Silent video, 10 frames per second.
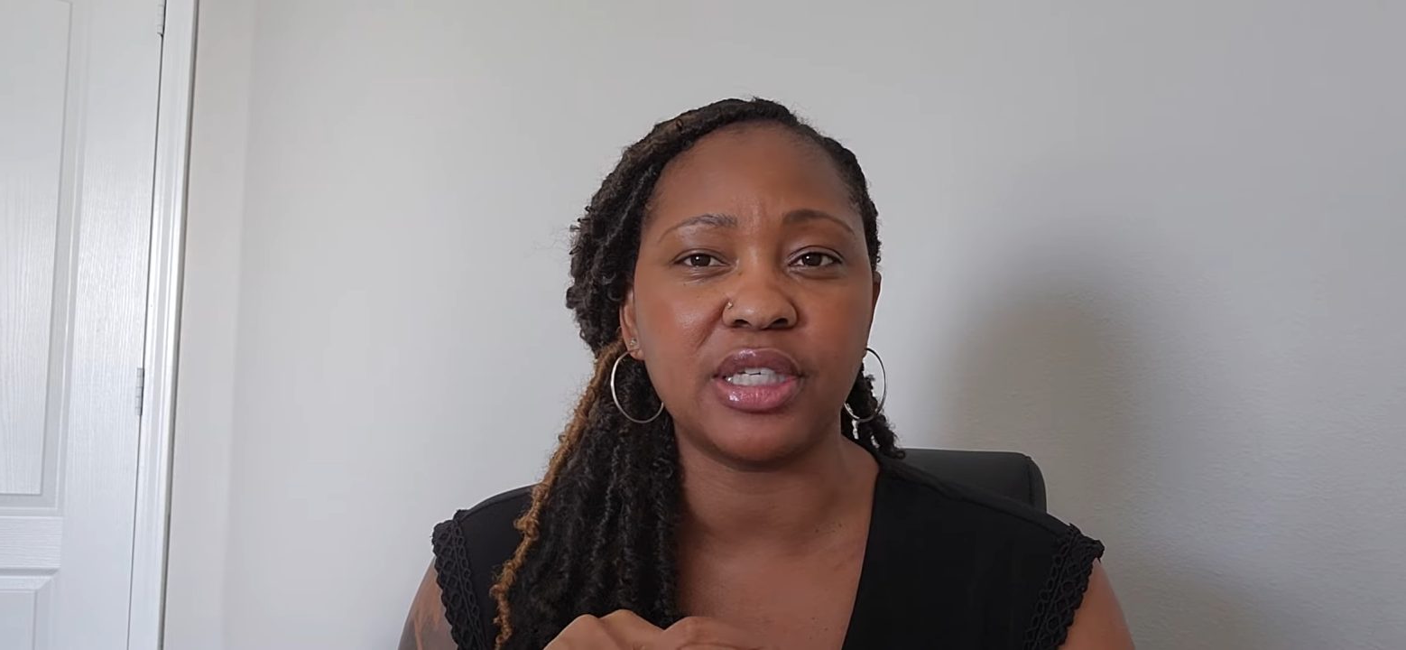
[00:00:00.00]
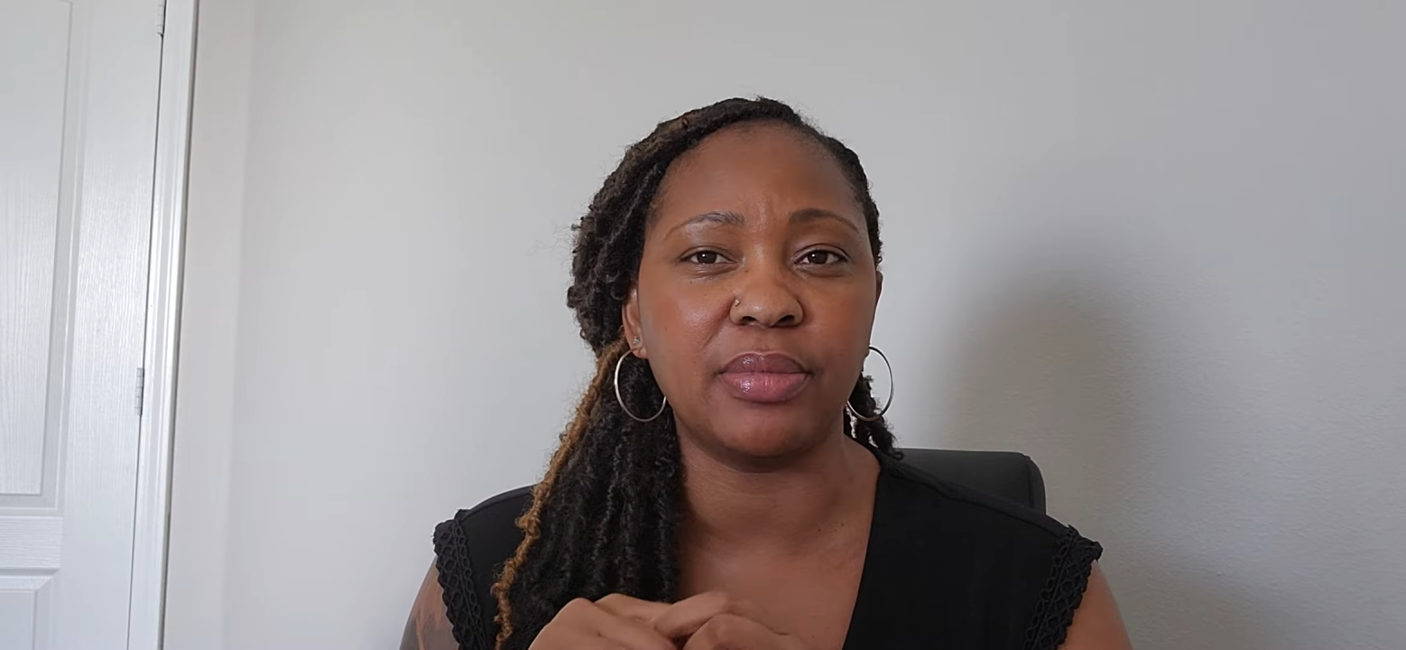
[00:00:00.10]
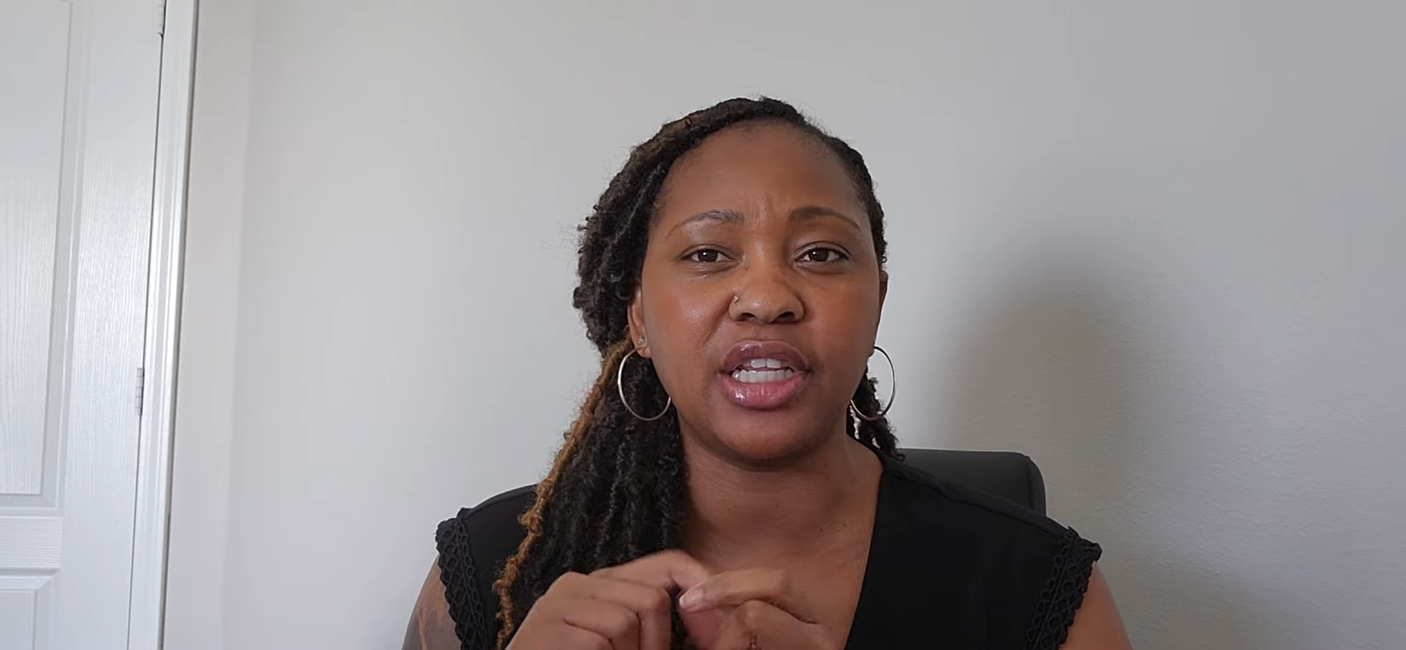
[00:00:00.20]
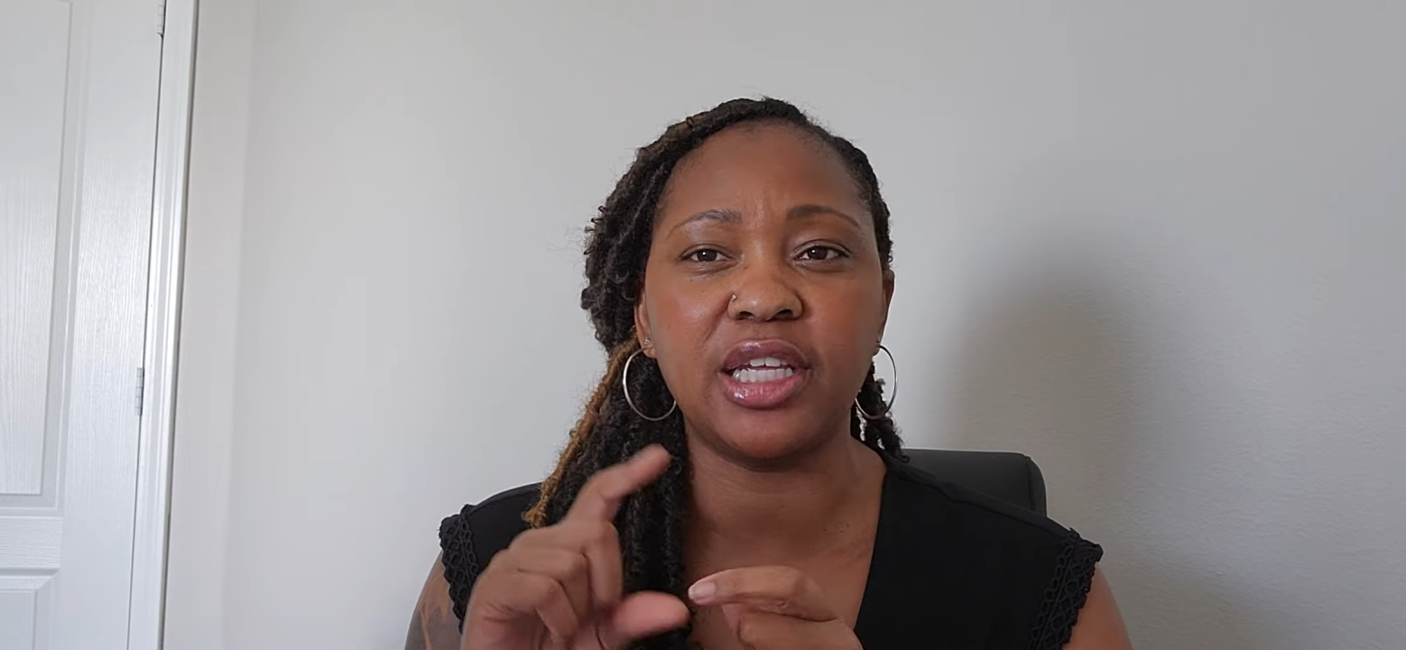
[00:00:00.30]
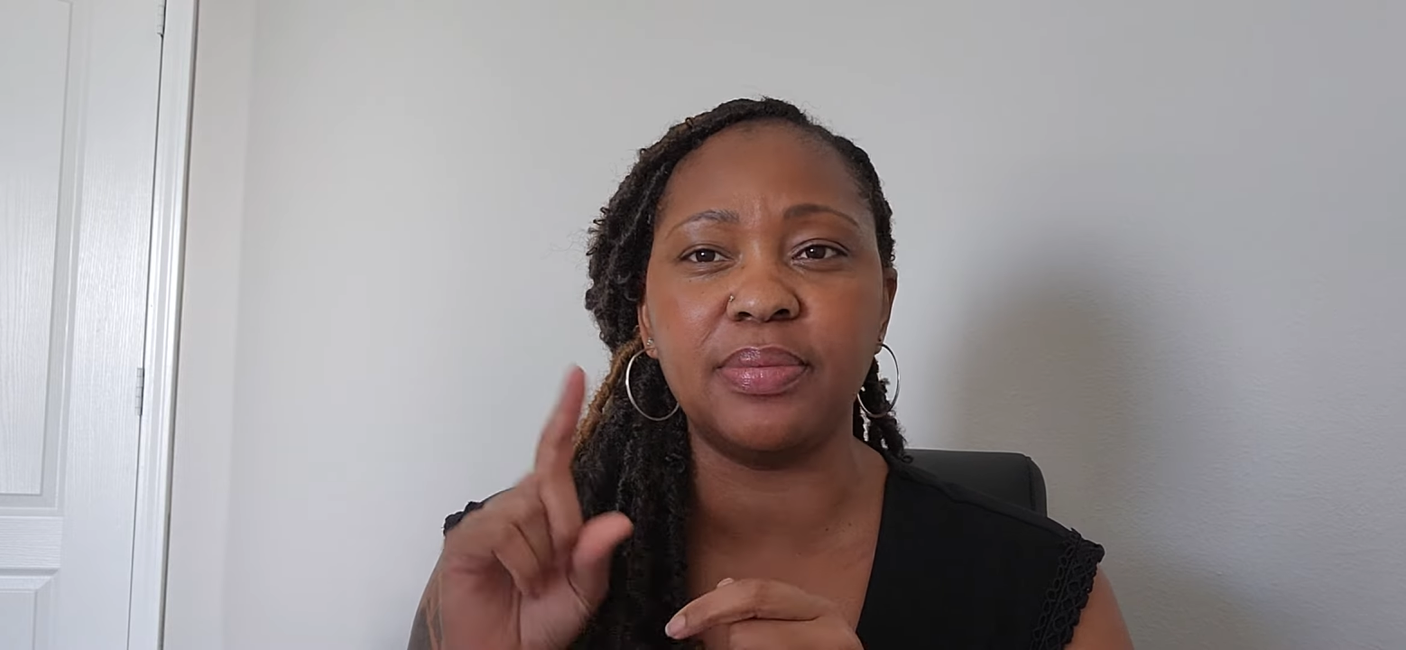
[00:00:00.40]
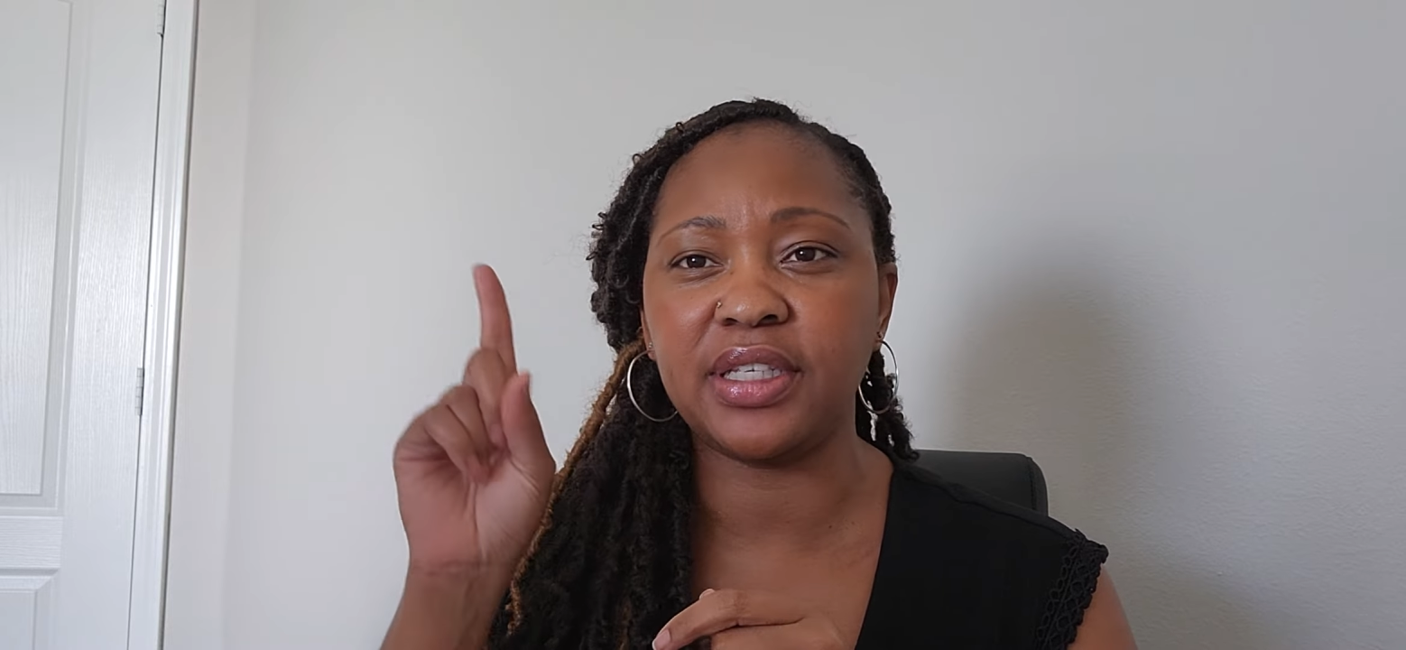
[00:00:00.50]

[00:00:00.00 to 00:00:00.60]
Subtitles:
some clips